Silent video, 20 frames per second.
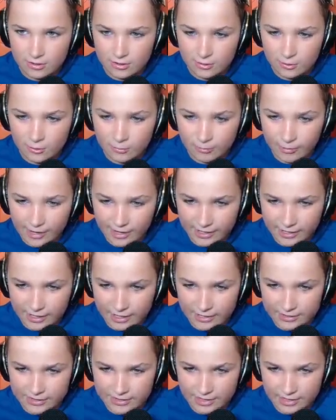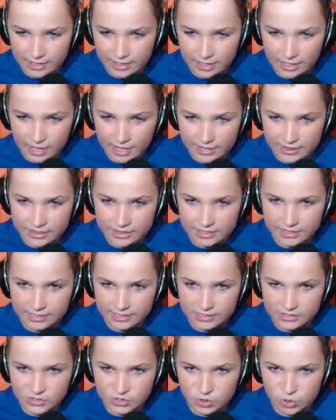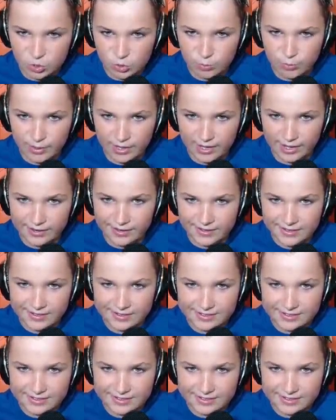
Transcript: Or oh my god, I think he's too big.